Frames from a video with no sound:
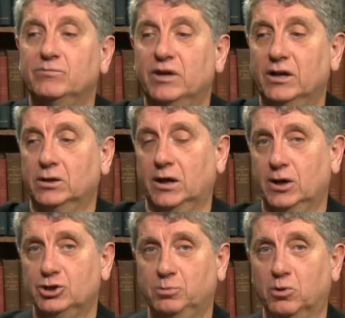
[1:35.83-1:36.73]
and a
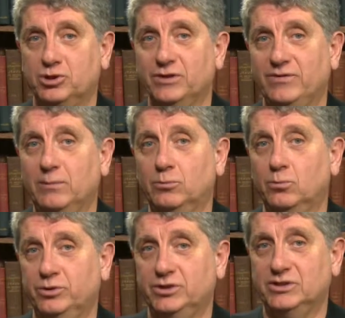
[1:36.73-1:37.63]
large portion of them
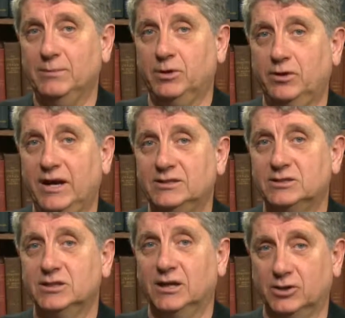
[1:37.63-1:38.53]
with the
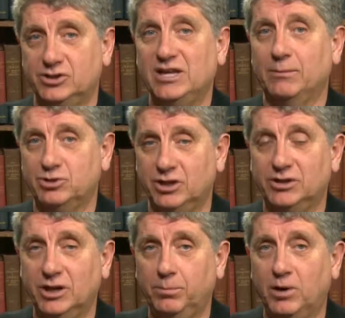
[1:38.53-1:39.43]
Democrats are established at
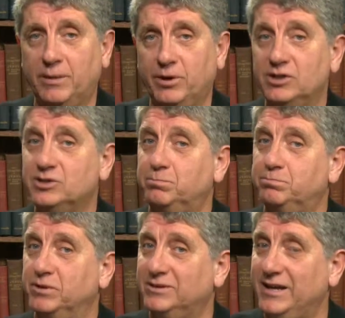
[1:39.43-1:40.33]
their primaries,
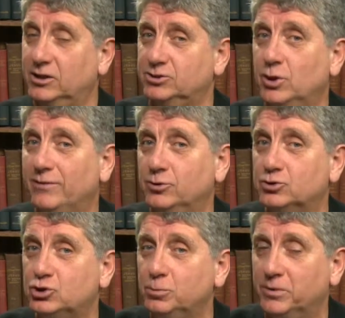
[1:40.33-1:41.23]
but they also have those
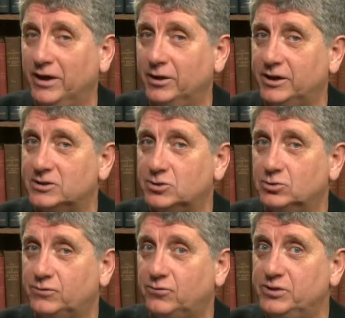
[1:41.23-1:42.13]
super delegates,
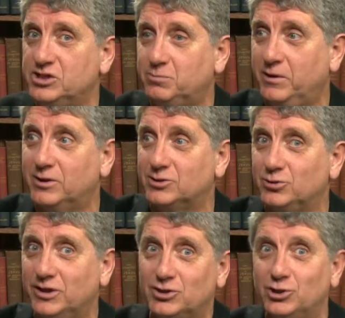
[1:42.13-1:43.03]
those free spirits who
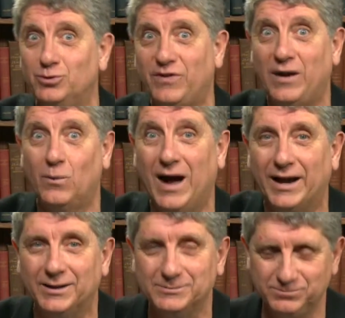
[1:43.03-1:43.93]
get to do what they want,
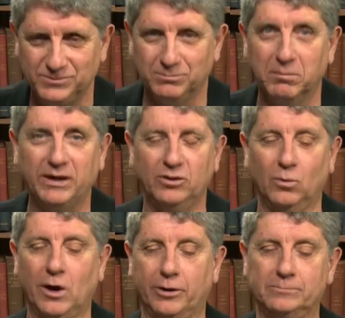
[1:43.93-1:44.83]
muddy the
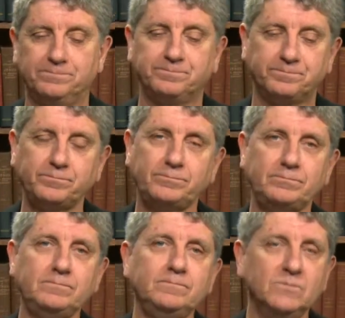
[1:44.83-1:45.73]
water.
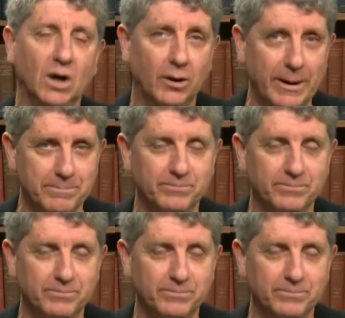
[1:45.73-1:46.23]
All right.